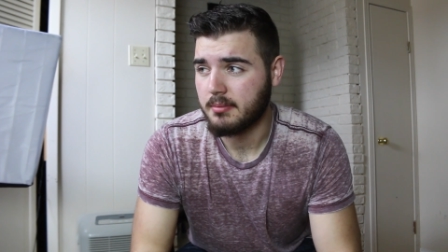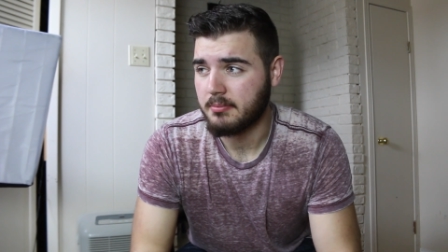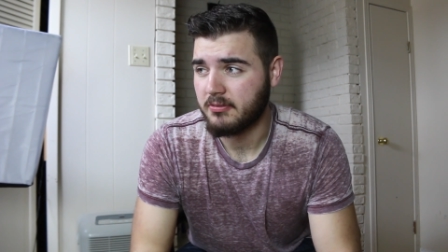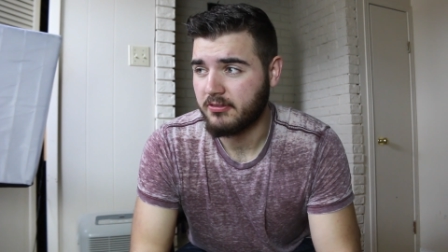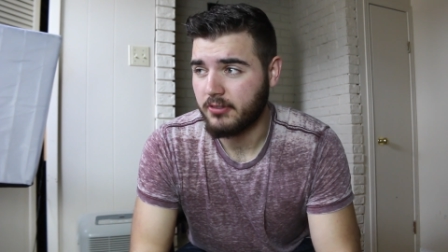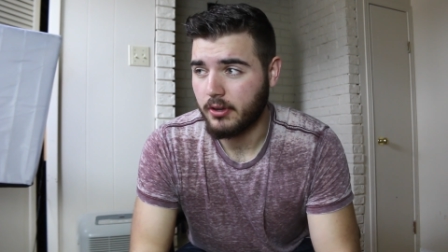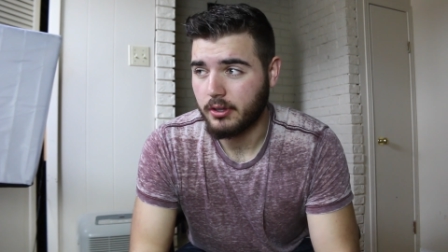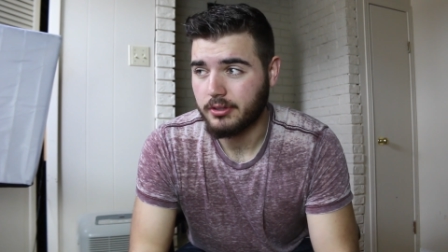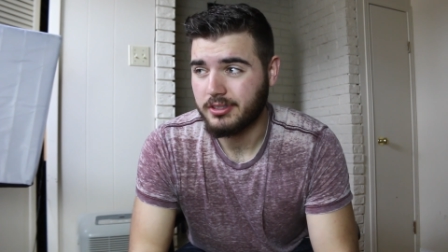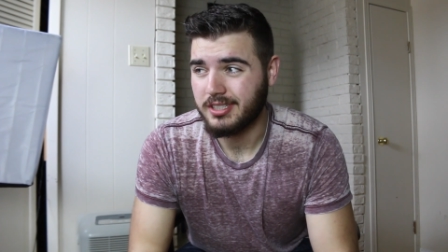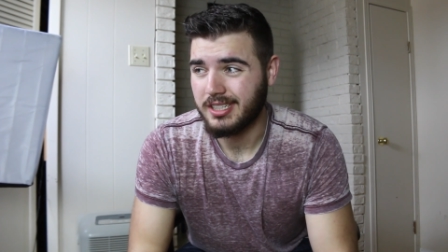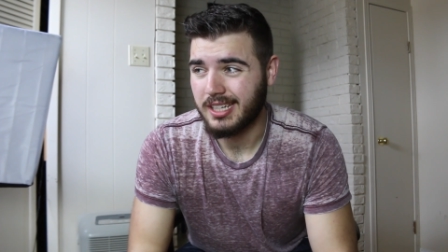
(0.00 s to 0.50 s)

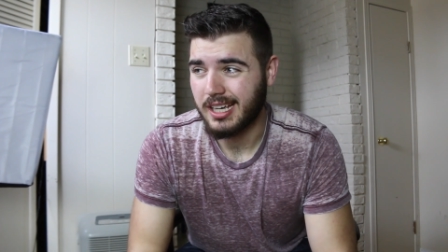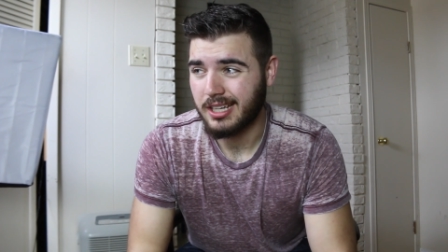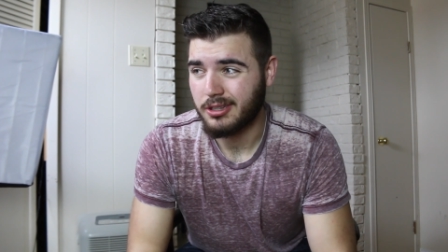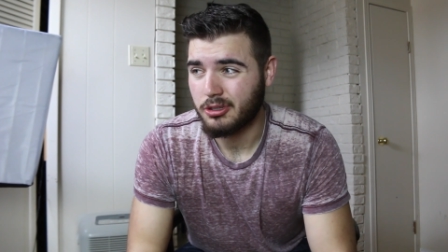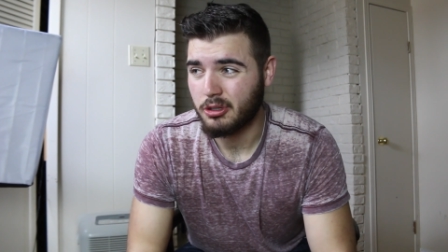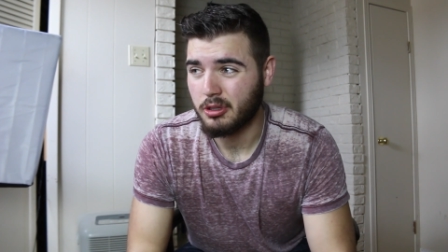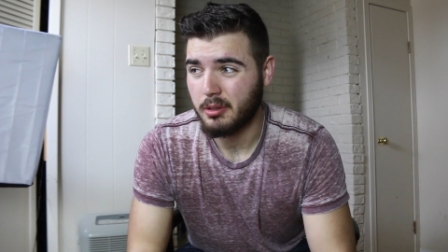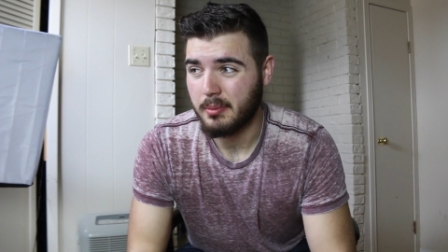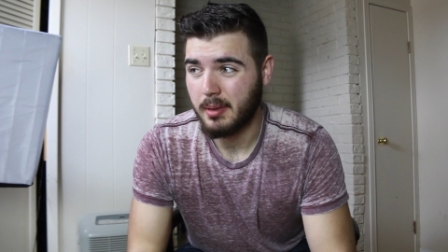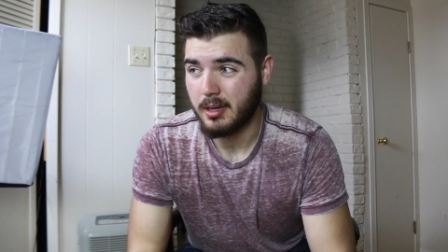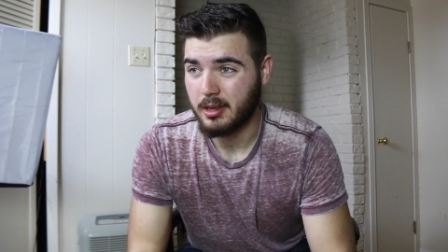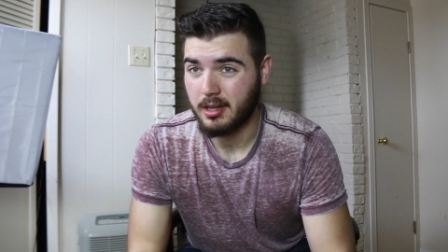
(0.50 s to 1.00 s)
faulty. I
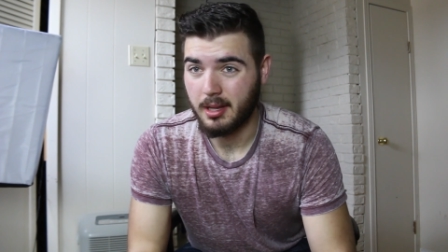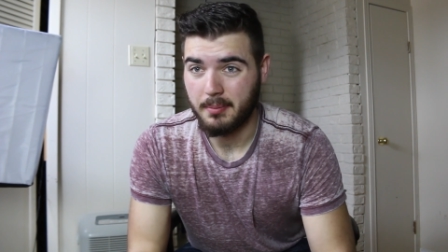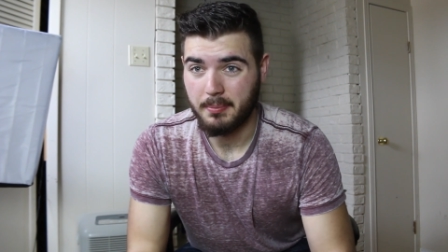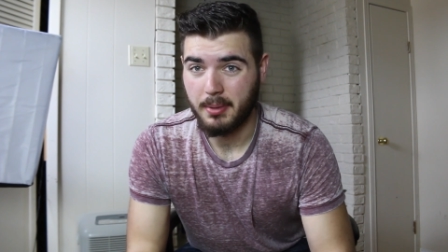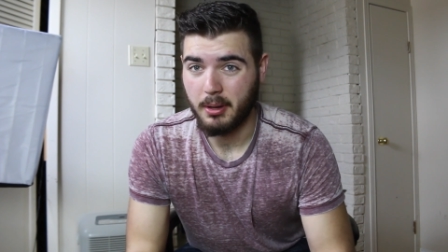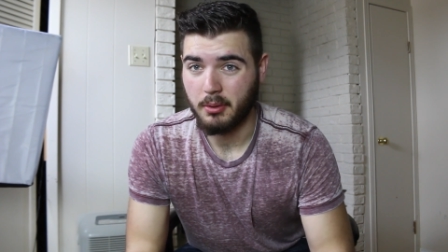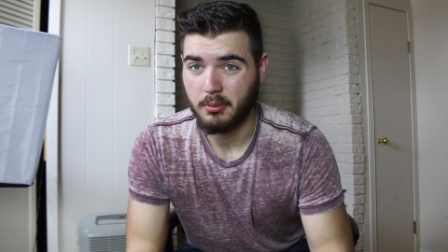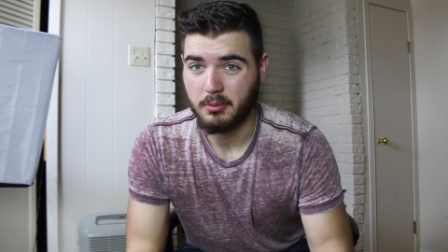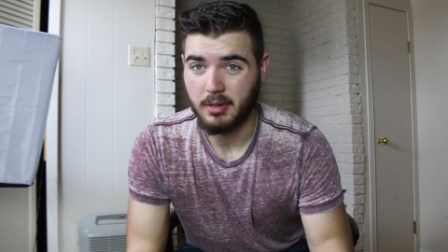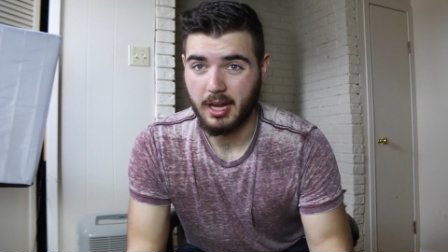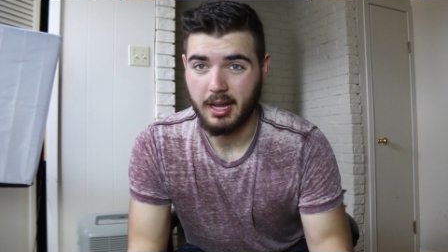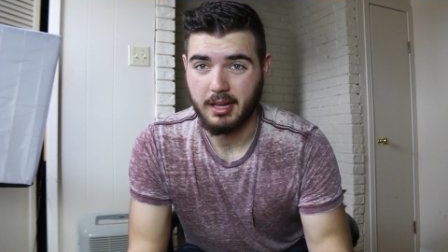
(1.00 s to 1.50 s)
told
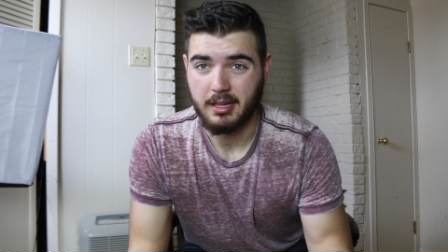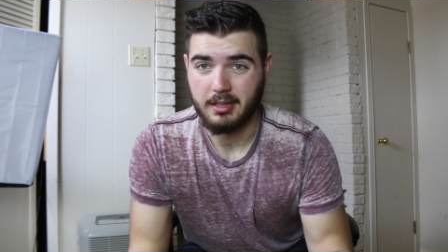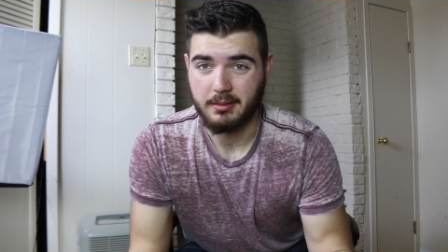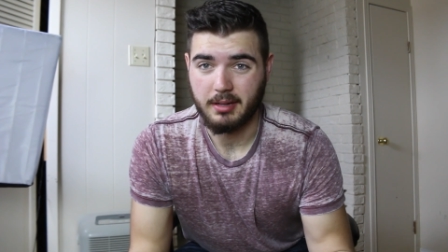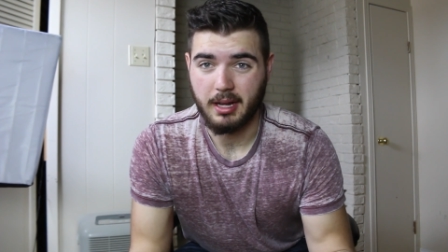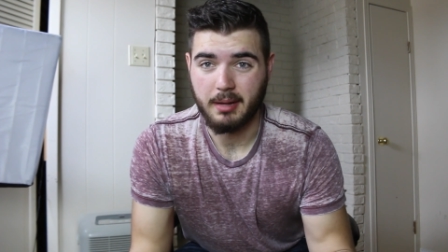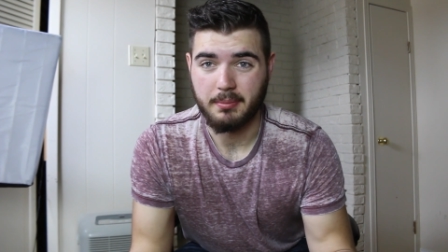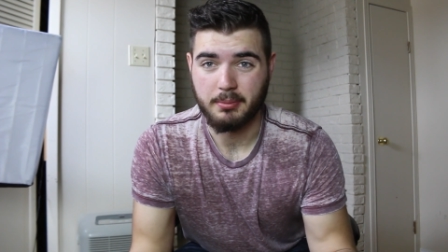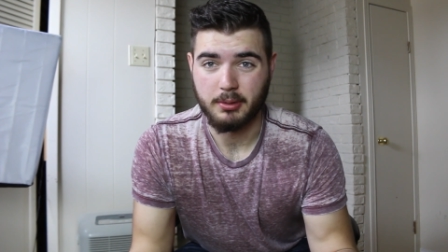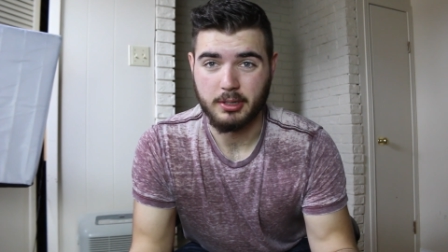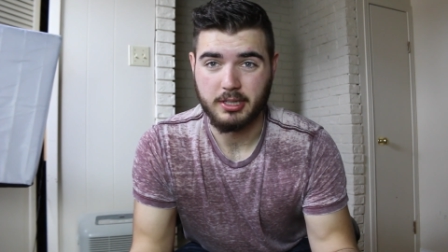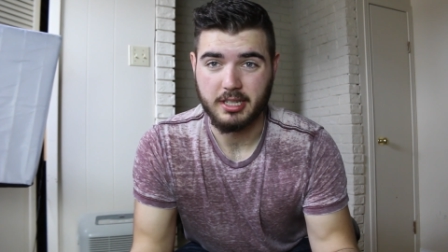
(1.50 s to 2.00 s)
them
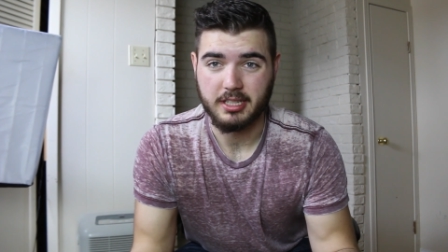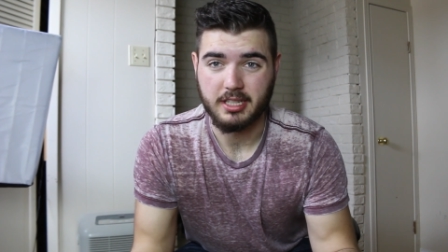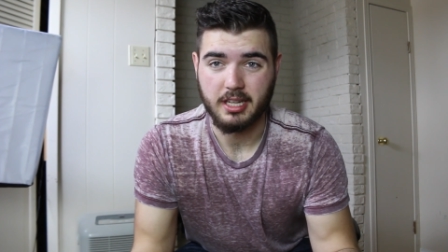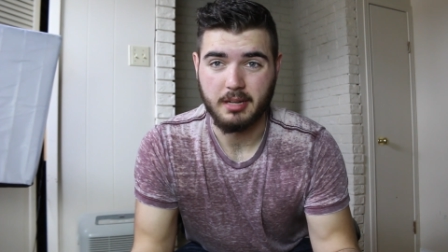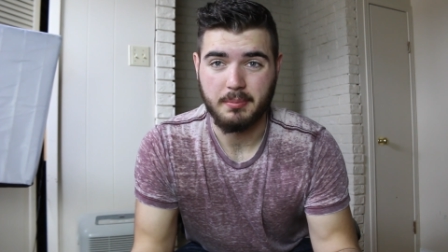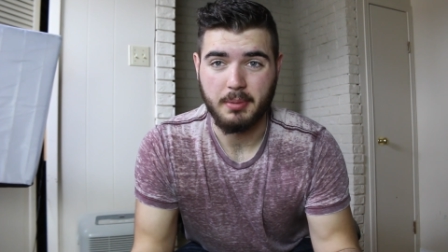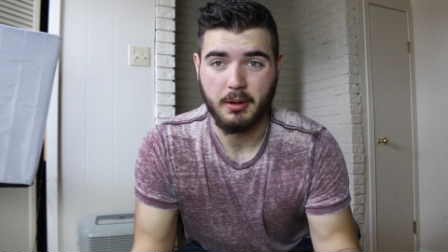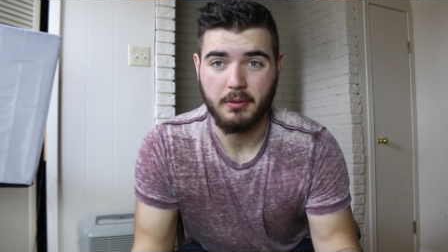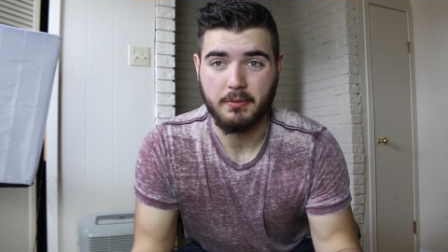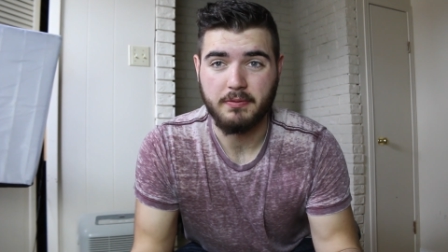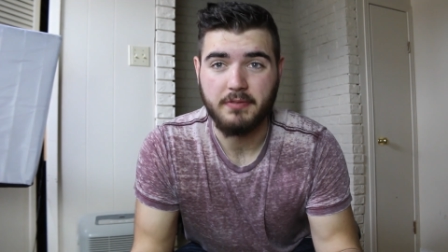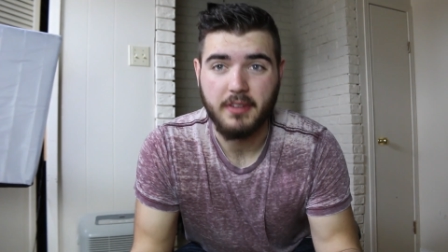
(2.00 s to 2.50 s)
I predicted
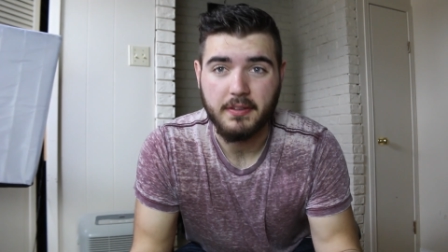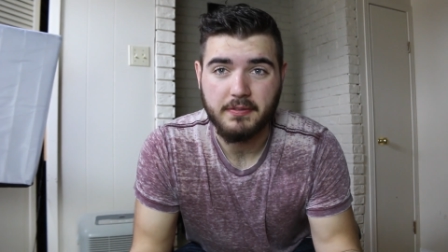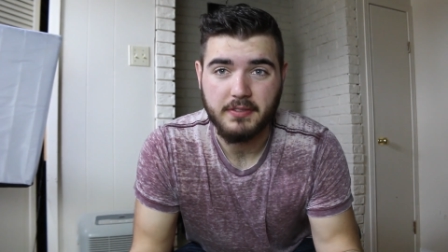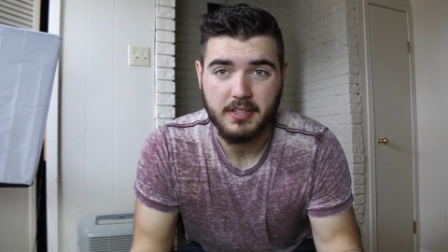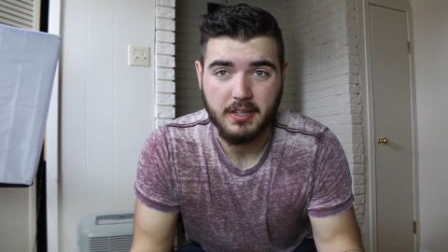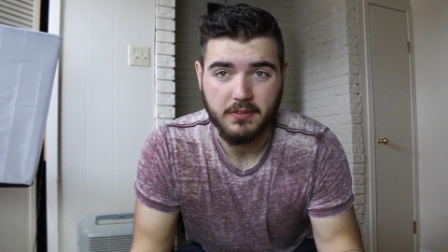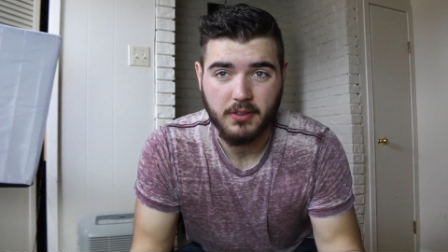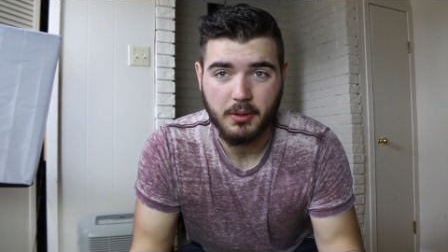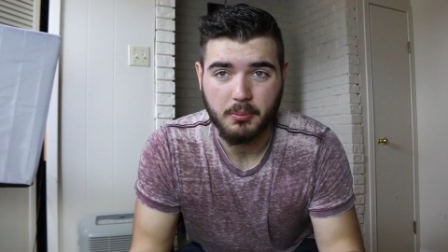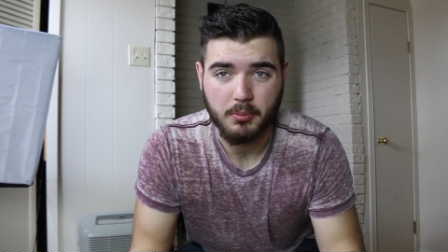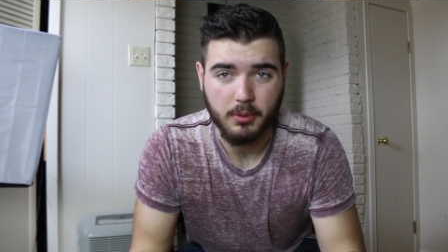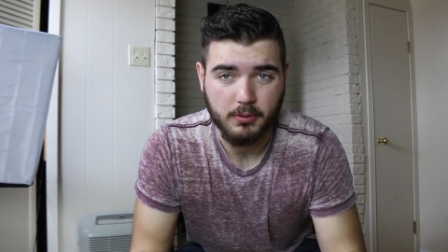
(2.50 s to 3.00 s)
about
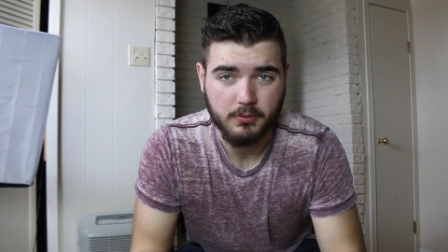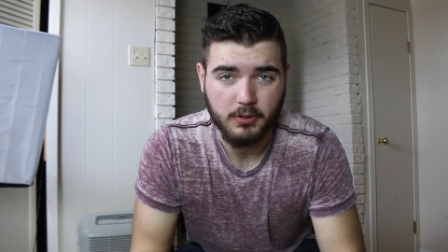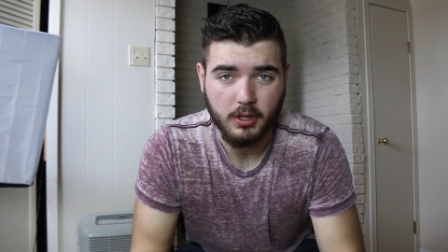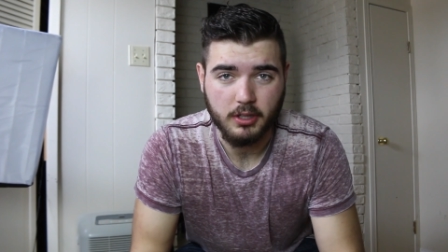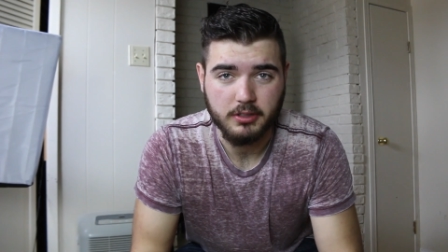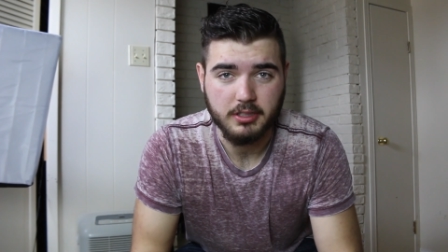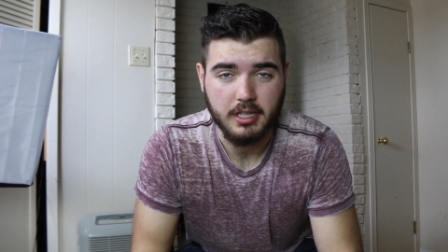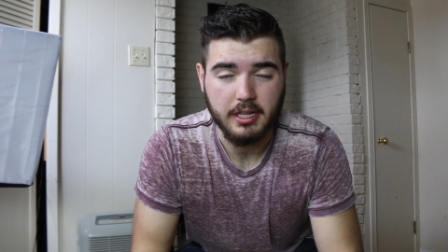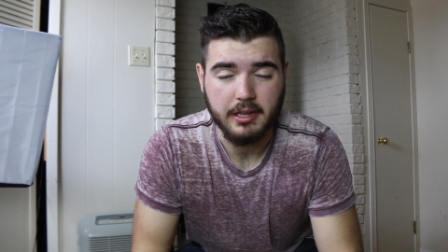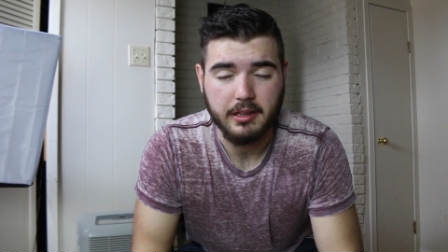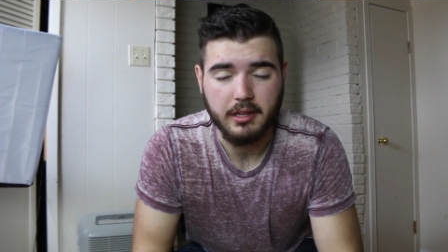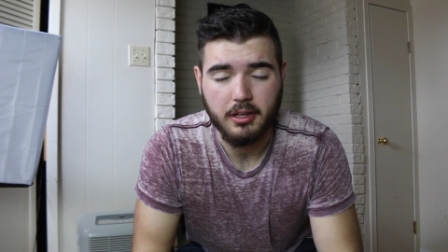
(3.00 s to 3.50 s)
50 of them were faulty.